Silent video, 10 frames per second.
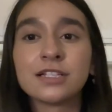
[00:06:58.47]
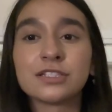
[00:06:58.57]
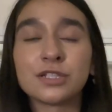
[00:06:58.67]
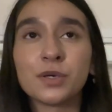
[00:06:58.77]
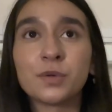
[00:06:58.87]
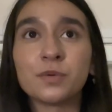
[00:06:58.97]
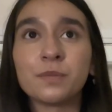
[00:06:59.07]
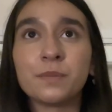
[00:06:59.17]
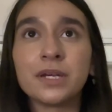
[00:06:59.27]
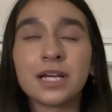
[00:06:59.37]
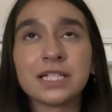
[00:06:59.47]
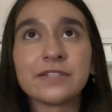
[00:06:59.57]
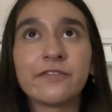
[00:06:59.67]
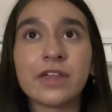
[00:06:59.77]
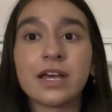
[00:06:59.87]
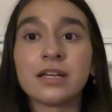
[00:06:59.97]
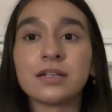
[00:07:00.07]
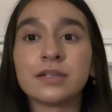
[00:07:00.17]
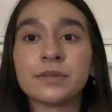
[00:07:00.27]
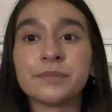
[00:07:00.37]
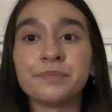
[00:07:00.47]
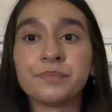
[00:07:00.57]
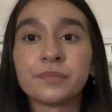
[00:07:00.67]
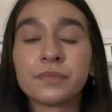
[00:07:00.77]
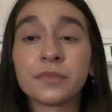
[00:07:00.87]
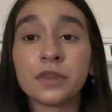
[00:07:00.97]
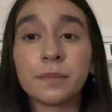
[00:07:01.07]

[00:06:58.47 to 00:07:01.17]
So, because of that, um, the